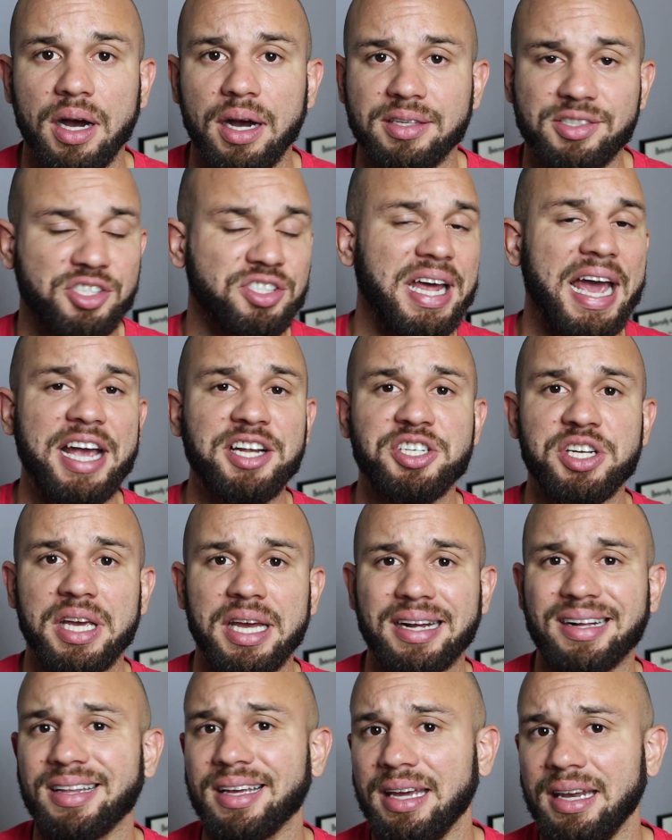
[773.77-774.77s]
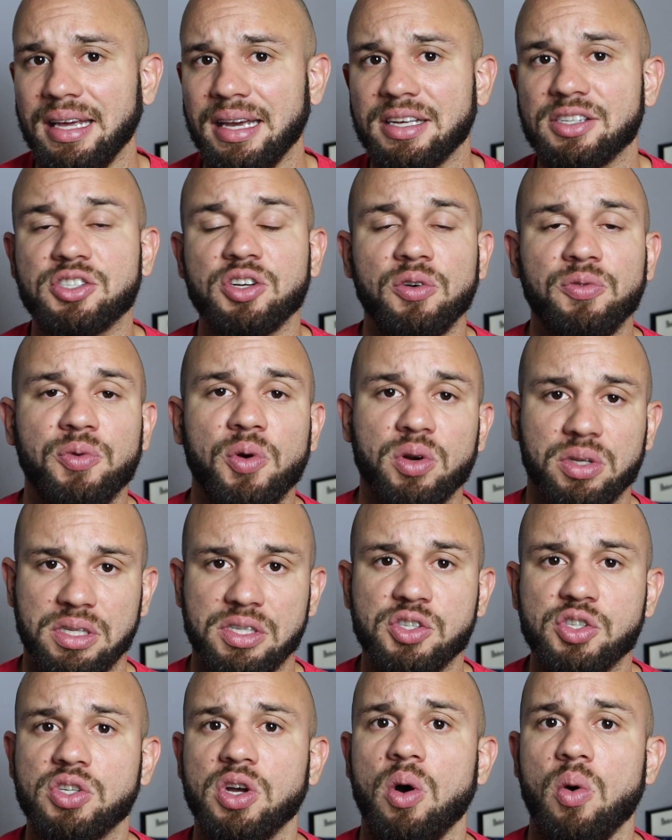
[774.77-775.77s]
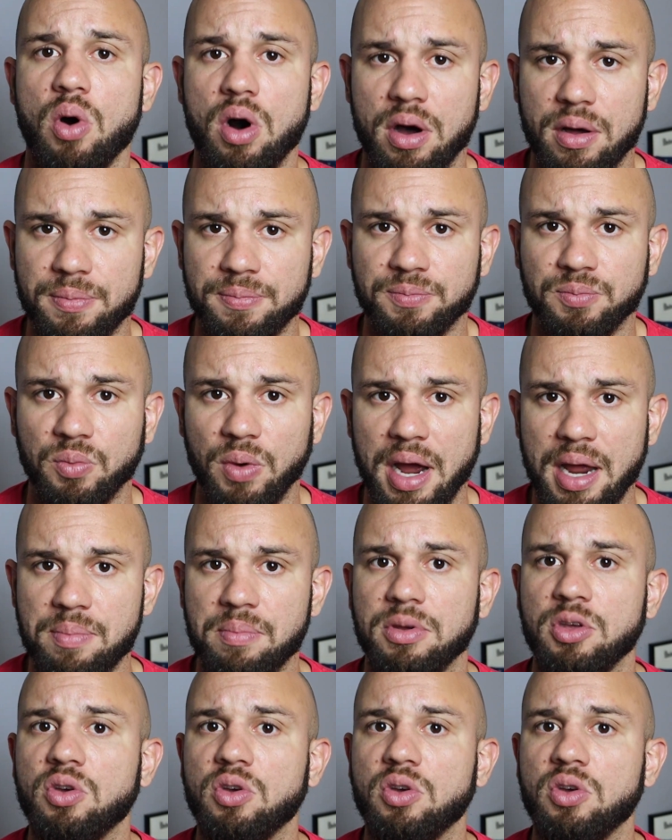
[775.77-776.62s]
staging it, cleaning it, so forth and so on, right?